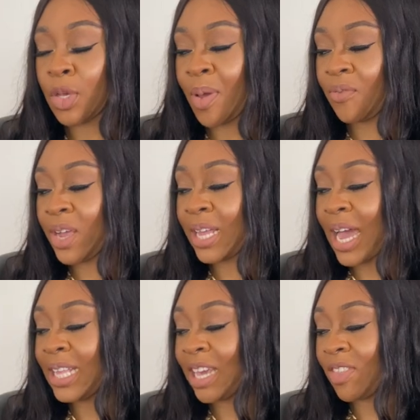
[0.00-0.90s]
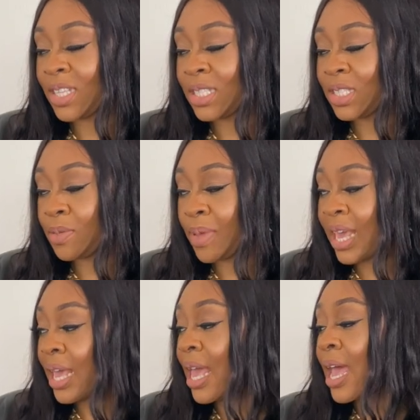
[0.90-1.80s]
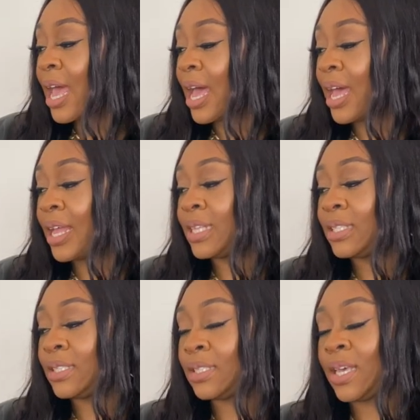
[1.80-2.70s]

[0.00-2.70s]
and my friend kind of gifted this to me and